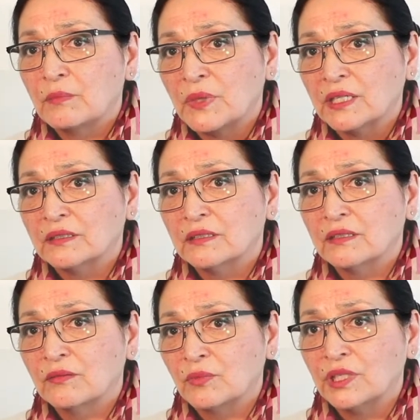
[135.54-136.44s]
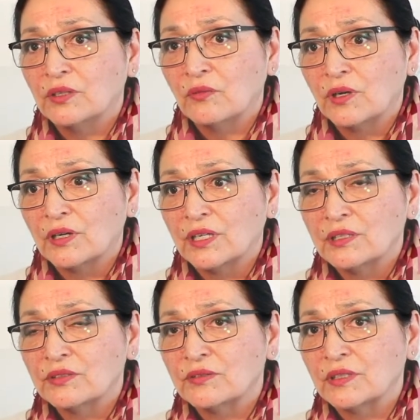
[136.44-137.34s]
But we know our
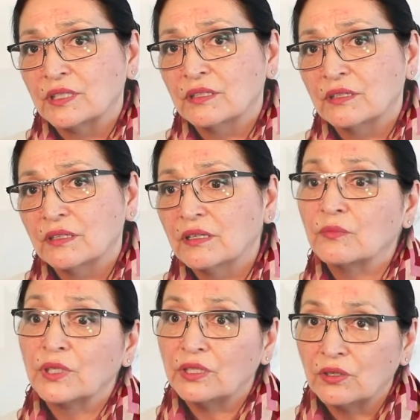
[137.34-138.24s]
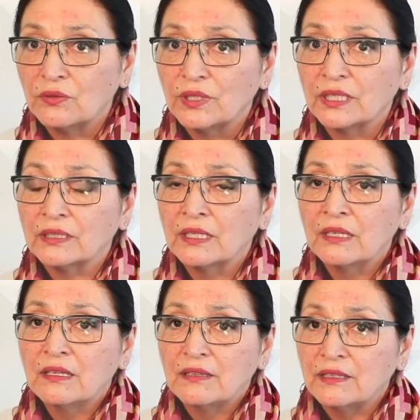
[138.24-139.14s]
history, and we know that
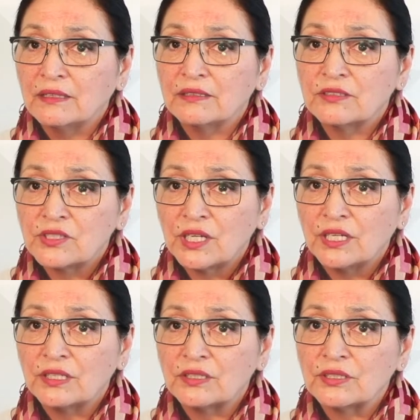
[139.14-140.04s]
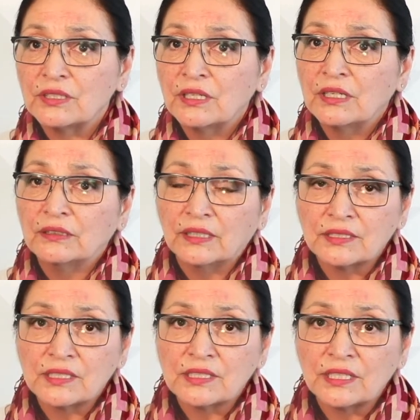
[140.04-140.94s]
things changed.
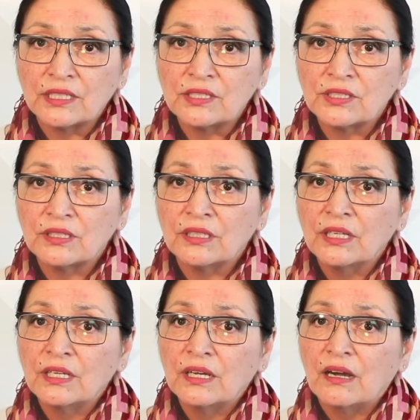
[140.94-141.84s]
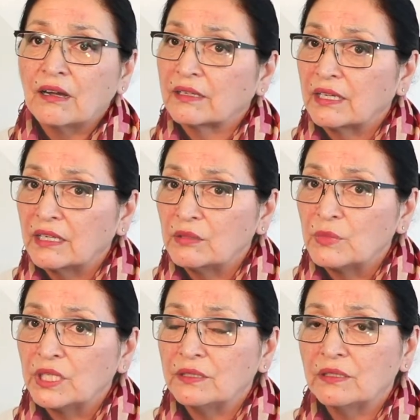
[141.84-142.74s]
Legislation came
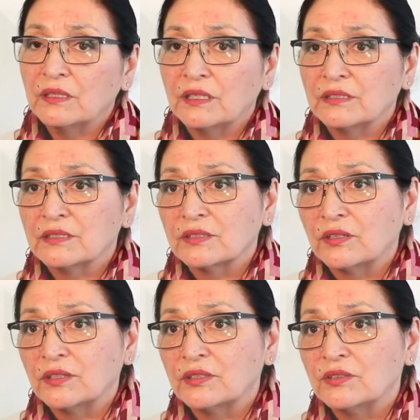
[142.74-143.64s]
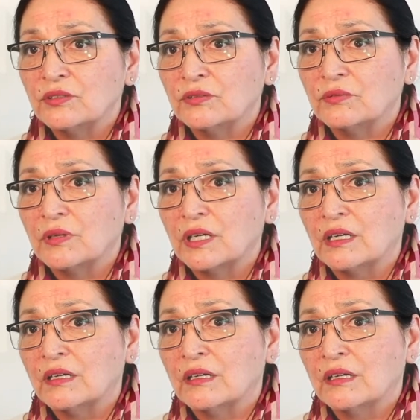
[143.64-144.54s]
in and started
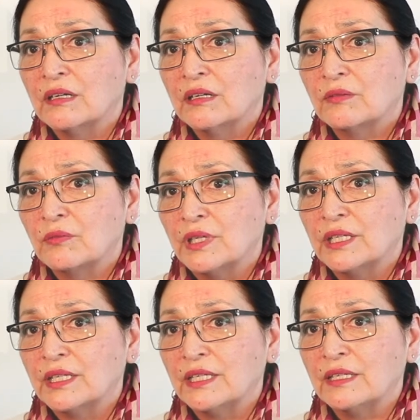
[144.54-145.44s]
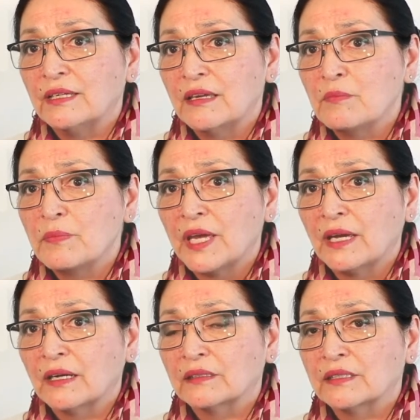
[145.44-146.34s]
to really
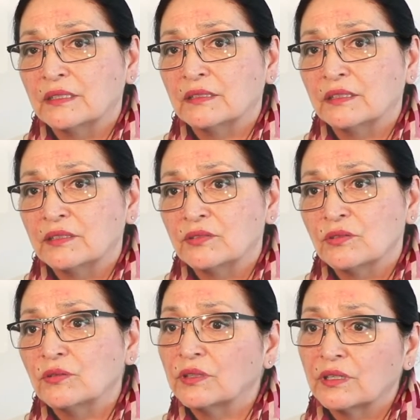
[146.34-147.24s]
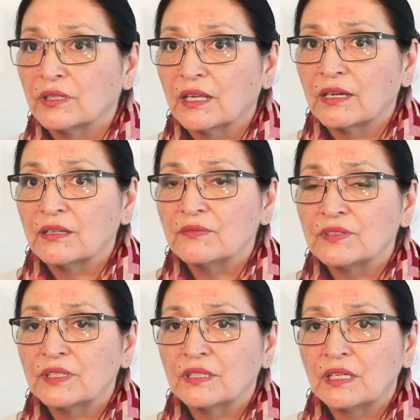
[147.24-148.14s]
impact and control our lives.